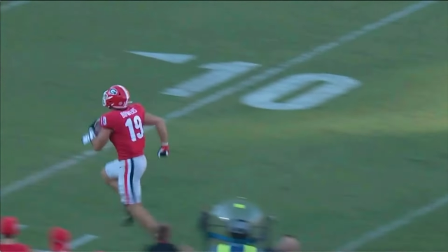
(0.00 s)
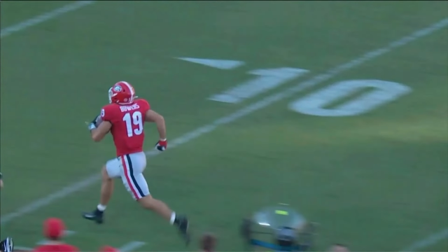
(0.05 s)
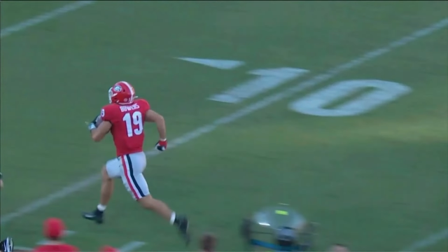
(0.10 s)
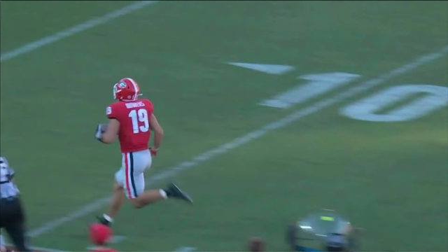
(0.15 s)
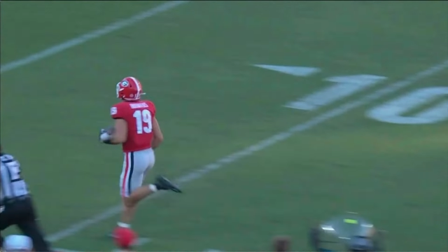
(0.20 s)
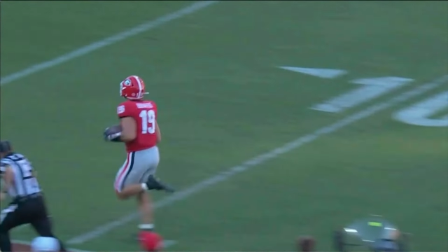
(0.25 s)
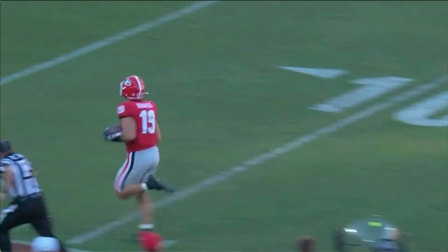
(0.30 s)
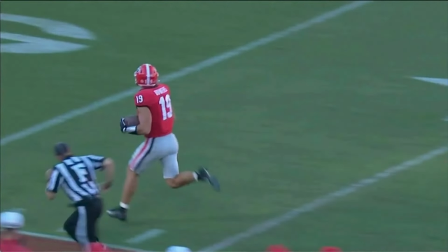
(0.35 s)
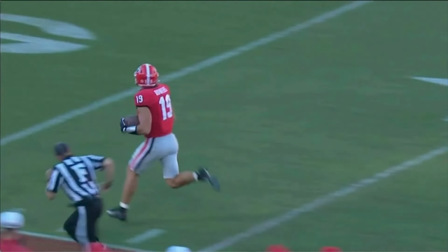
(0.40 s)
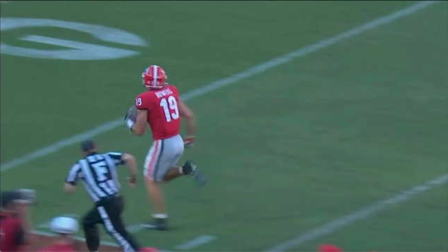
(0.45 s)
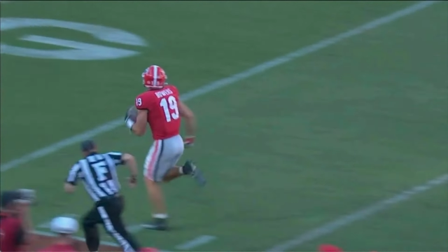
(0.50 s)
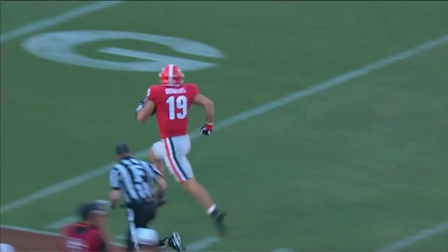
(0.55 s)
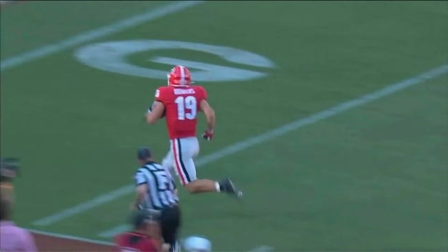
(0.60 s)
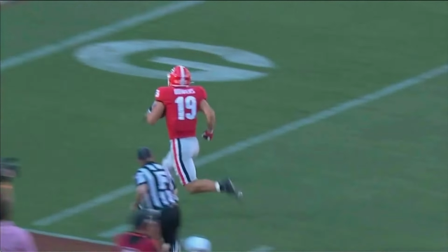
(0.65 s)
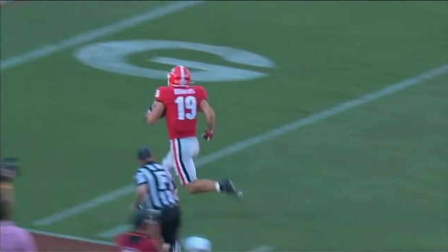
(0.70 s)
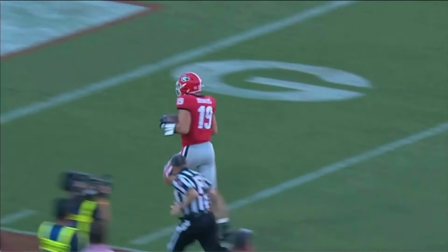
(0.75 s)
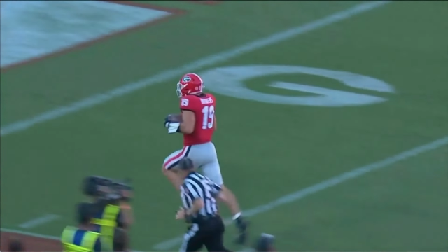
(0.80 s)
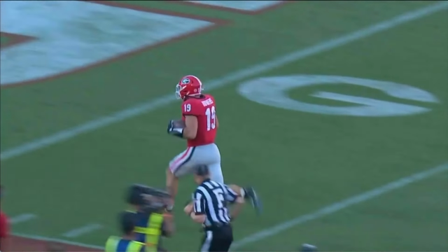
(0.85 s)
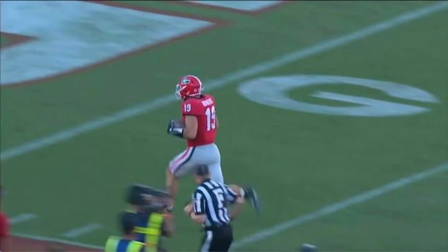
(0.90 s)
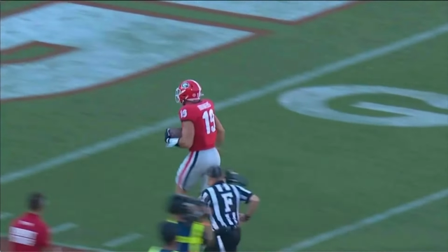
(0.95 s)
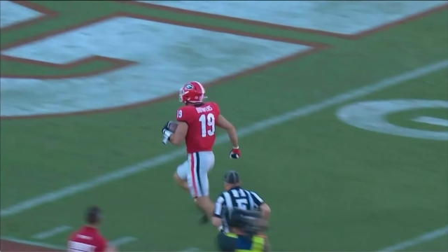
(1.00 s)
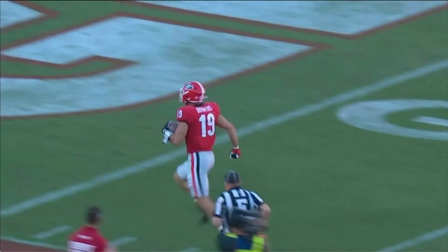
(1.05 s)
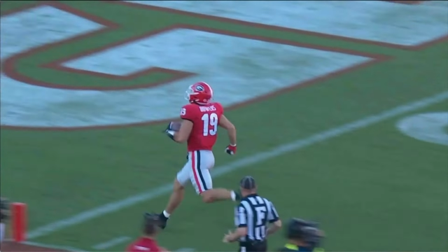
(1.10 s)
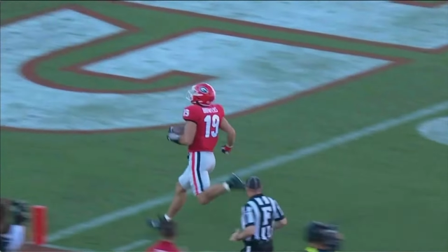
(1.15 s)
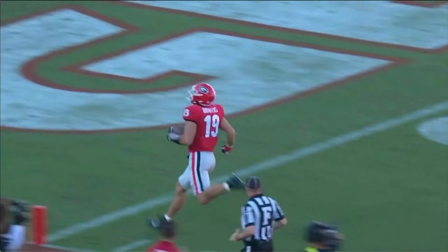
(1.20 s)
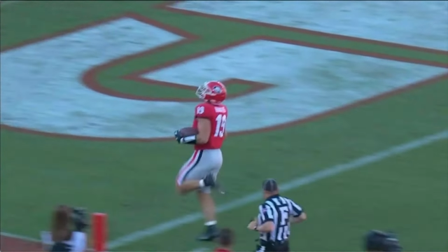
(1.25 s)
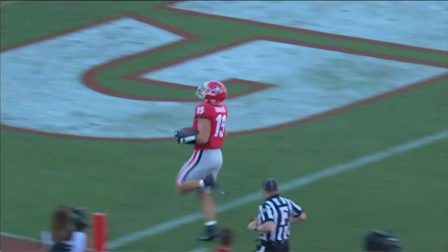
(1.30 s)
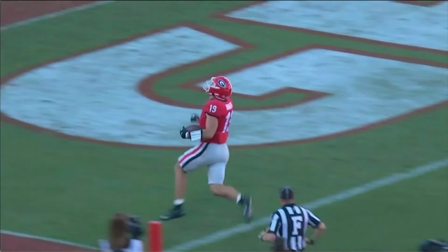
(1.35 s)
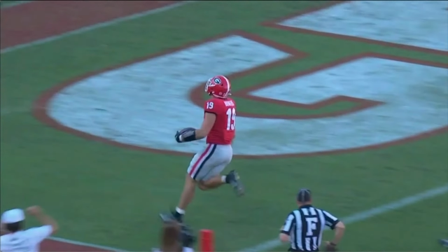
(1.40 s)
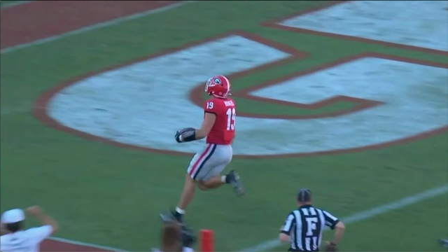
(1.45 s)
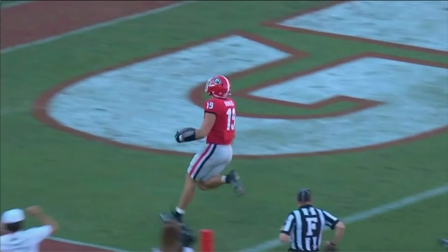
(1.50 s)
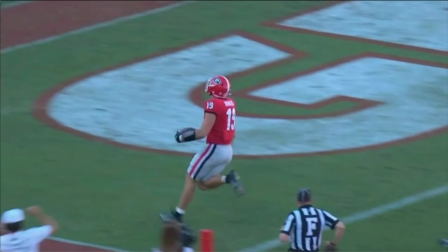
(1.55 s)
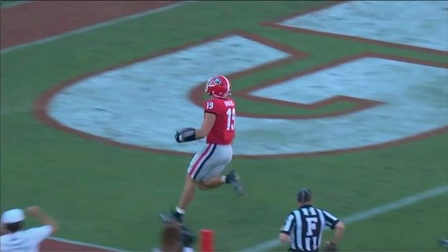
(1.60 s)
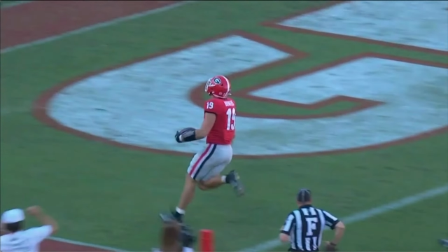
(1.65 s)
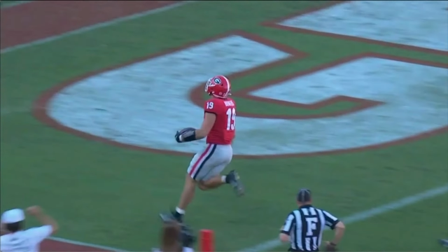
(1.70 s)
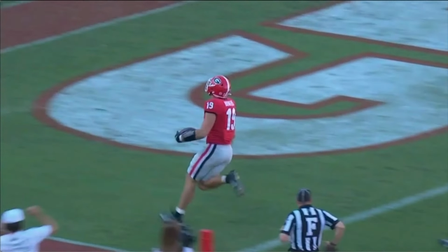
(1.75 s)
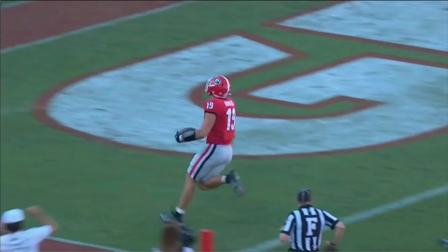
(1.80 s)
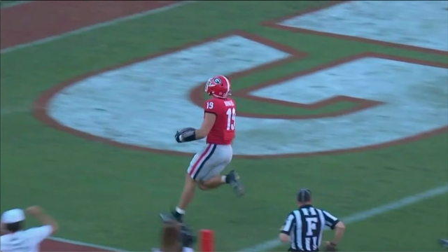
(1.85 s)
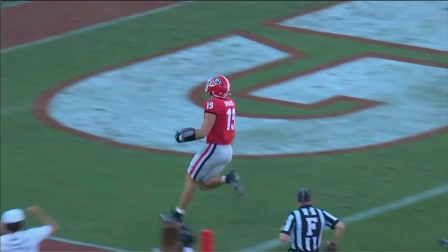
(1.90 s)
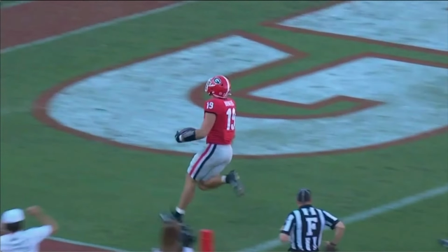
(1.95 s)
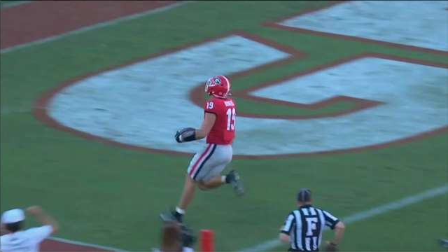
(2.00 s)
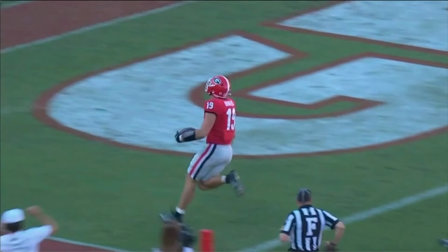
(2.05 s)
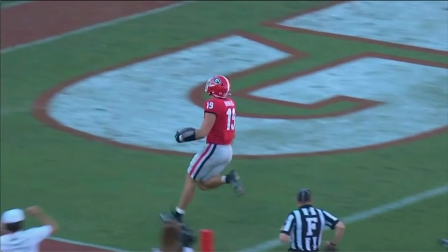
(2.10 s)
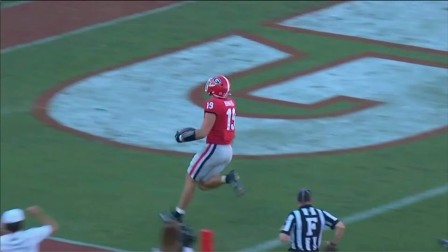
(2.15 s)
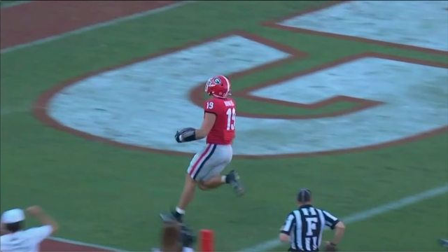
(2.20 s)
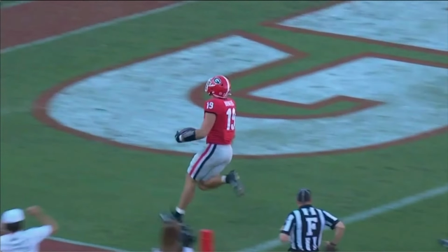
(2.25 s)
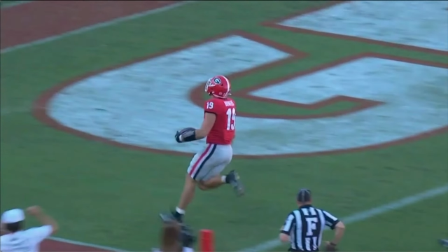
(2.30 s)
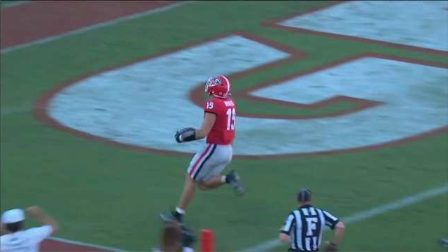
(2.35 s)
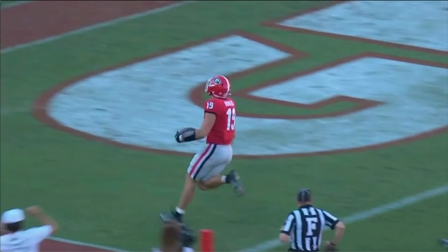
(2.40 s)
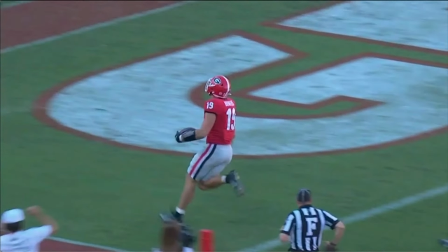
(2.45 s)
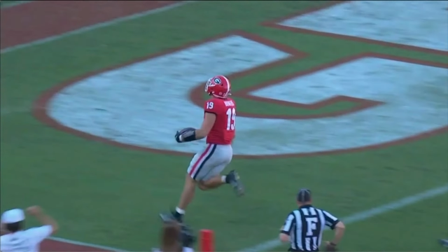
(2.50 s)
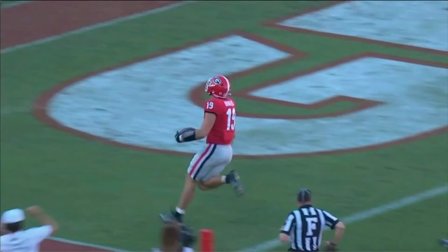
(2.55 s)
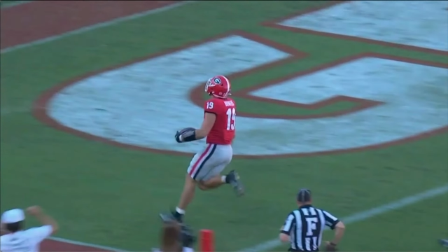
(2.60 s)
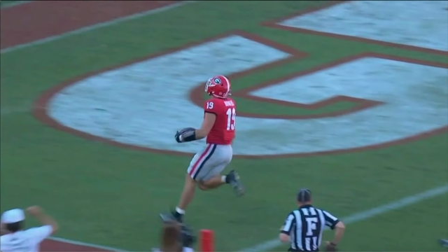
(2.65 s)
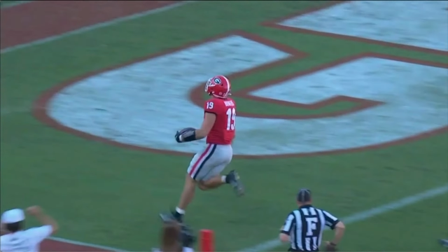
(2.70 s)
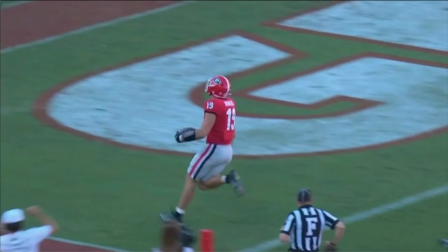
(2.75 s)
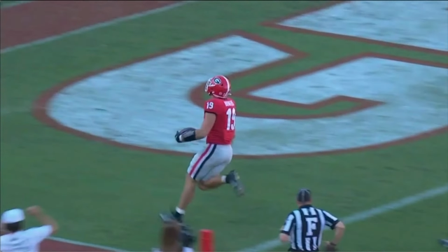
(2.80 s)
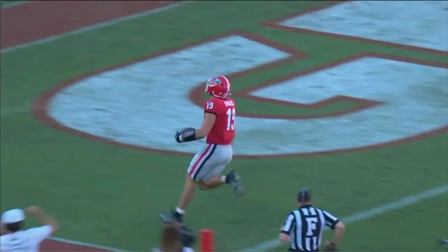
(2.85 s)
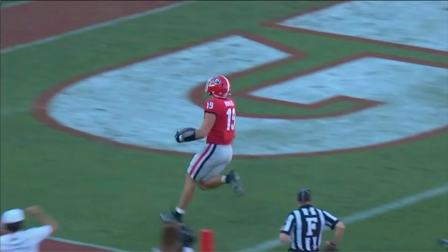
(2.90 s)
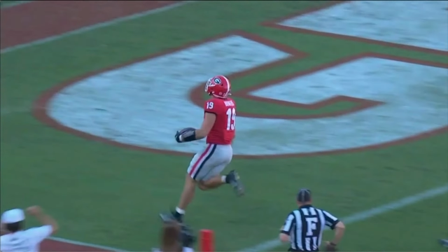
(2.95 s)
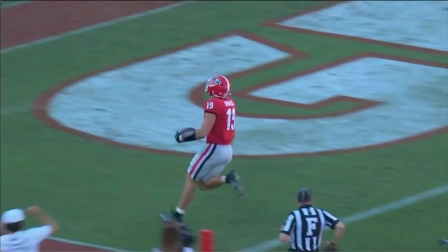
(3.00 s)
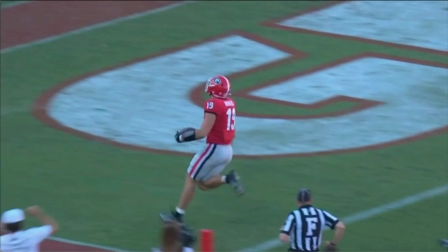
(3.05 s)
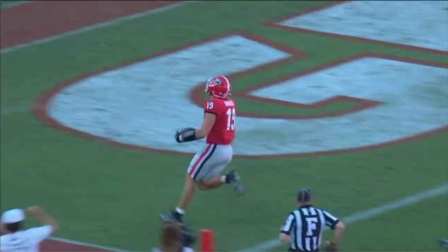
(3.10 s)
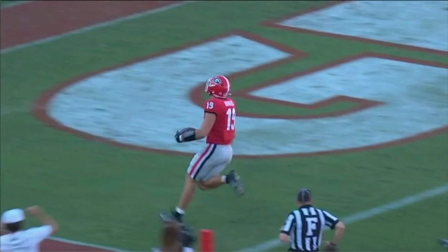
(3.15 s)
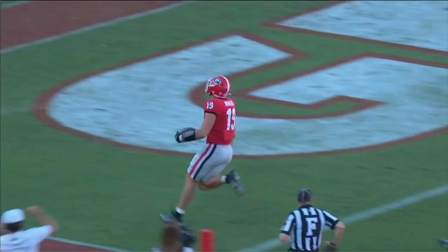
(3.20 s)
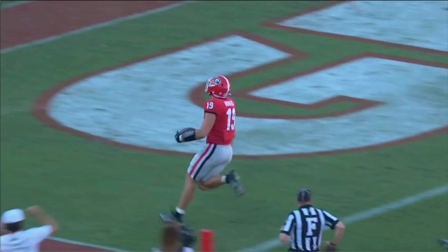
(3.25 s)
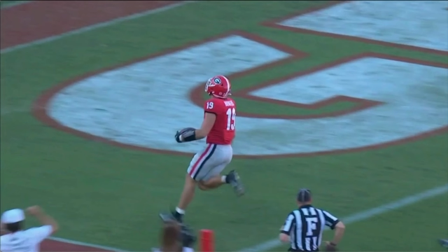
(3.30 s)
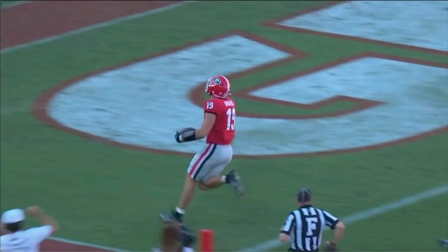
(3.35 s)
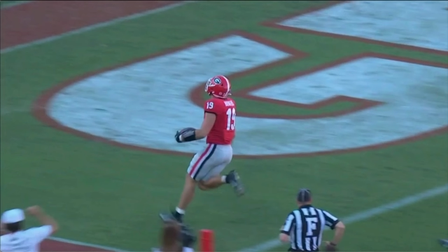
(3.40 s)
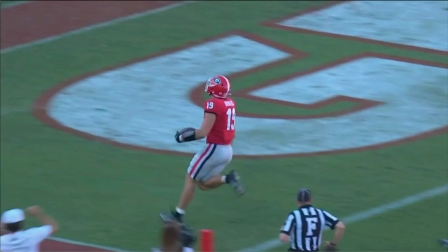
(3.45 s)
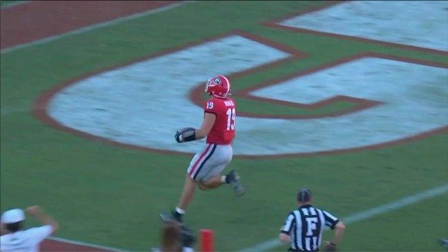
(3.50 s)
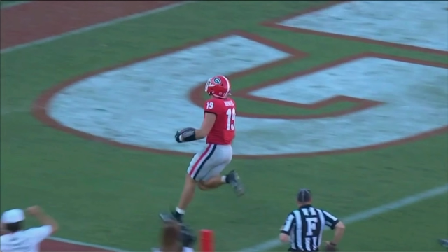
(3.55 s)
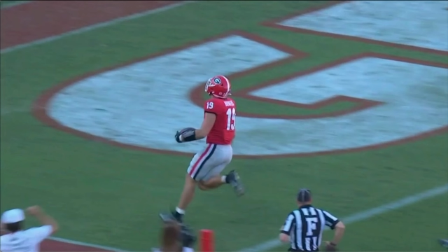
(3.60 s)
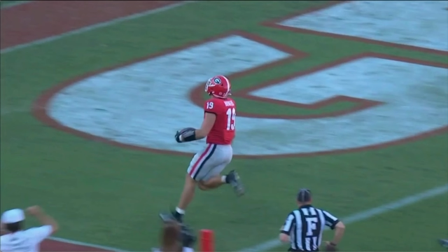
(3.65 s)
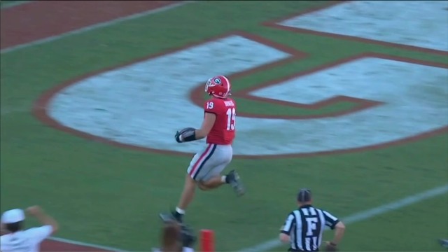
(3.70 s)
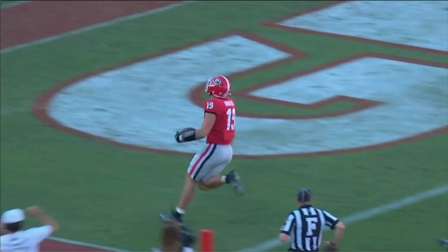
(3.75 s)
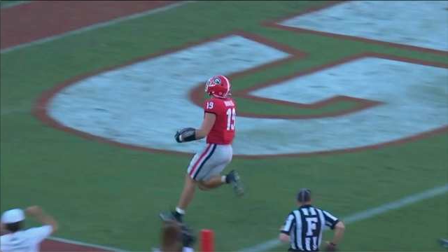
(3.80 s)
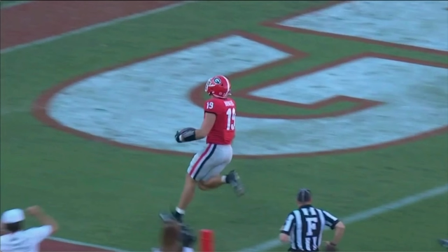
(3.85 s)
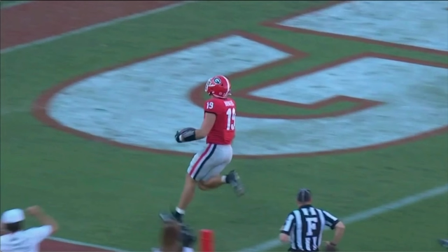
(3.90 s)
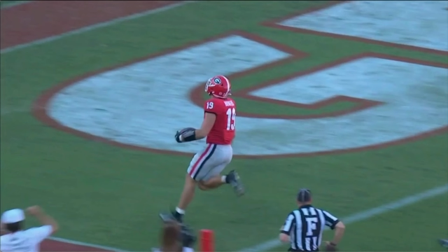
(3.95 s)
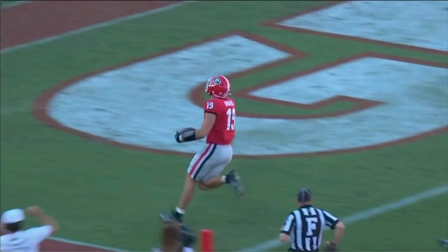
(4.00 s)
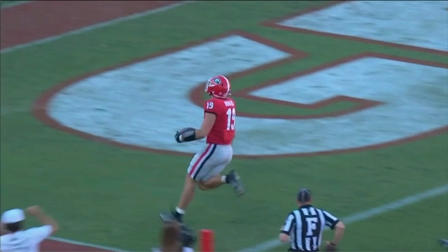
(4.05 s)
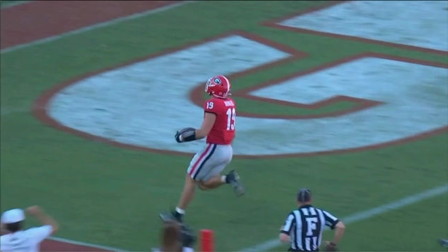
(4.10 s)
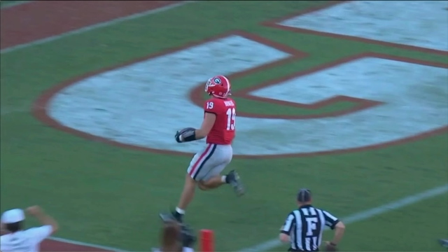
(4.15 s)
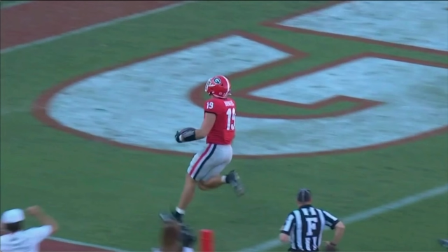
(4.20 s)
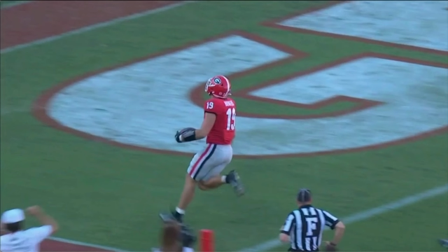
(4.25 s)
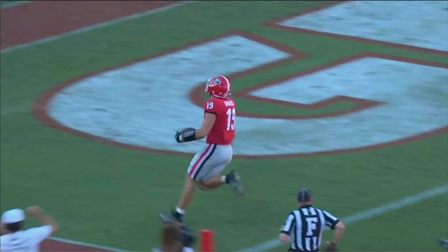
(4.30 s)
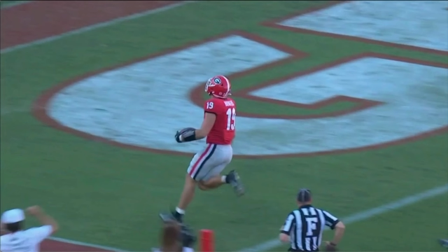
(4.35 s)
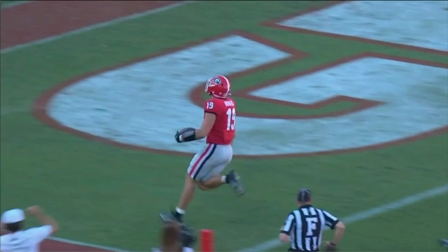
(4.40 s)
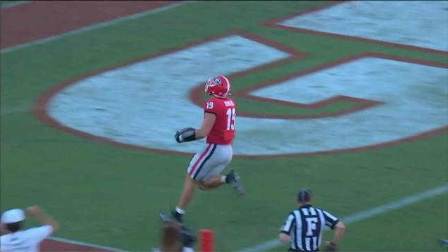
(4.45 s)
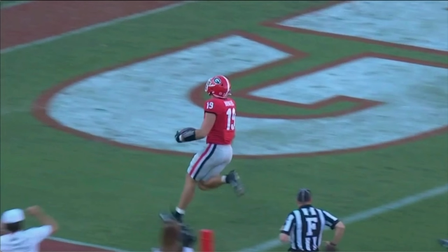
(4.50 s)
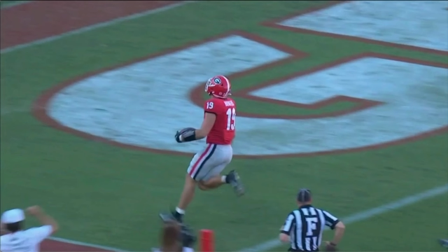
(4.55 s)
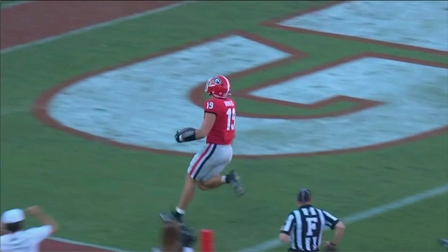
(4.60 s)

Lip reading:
Nobody's mouth can be seen.